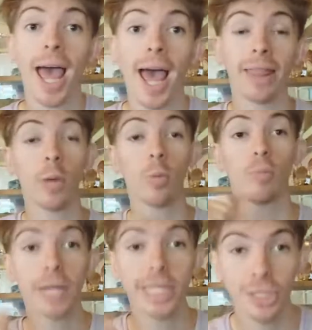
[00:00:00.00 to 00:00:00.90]
and they will
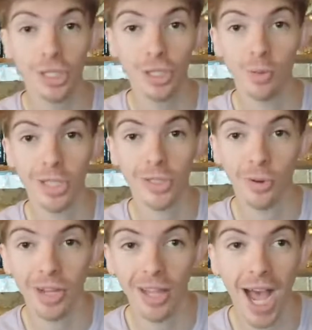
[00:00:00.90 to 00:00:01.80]
pitch it to us
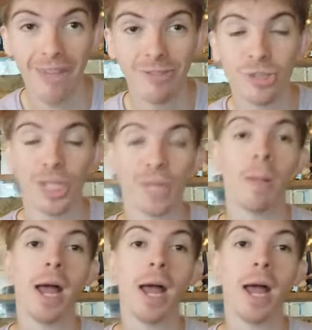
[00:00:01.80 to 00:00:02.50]
on a live stream.